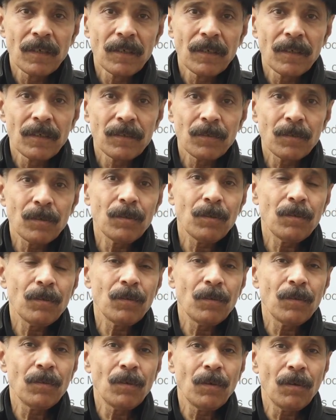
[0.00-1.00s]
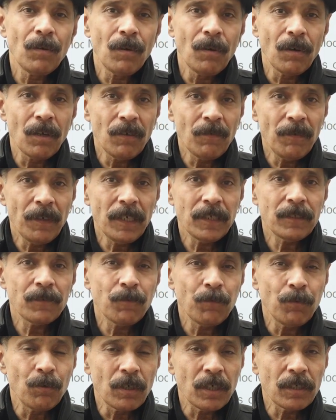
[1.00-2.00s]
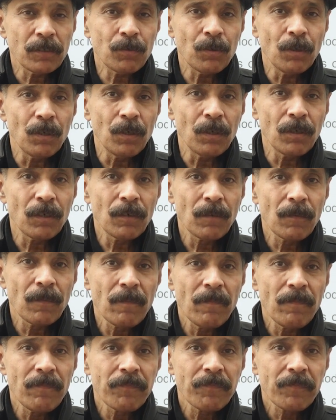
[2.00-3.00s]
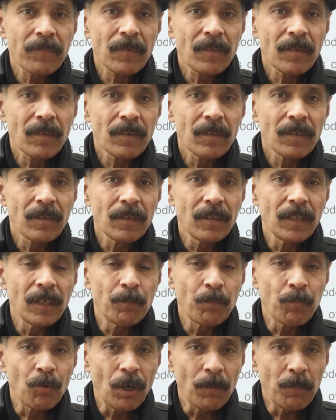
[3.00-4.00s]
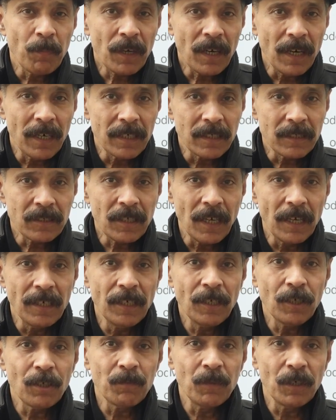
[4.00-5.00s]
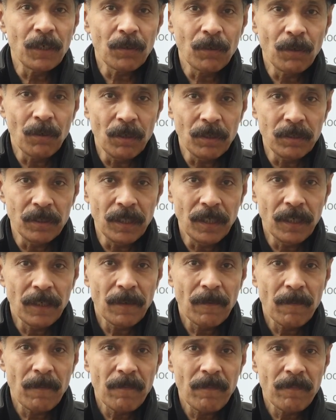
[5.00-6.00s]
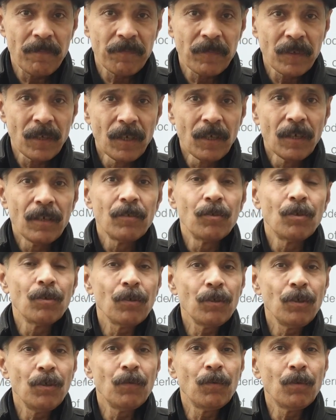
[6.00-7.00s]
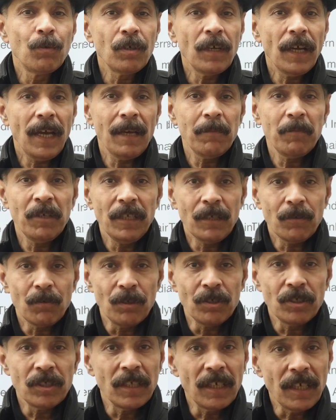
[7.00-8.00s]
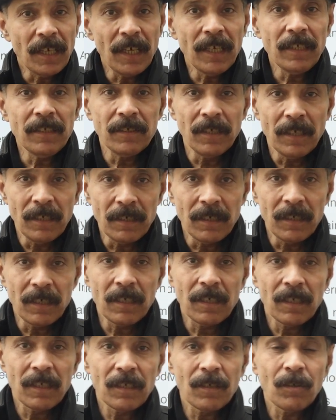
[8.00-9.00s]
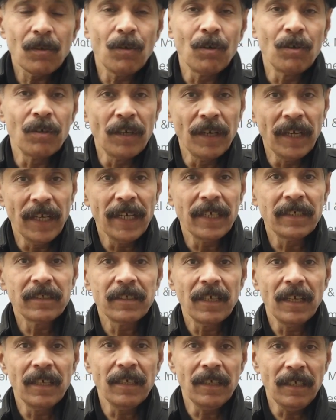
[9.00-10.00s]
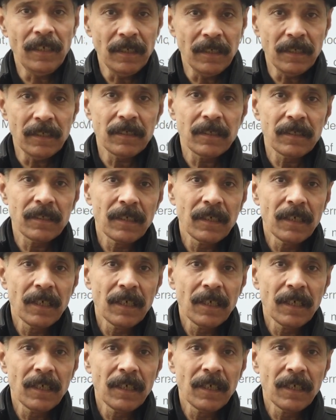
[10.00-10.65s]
So always focus on the proper understanding of the chronology. Though you won't have any question in general on dates and years,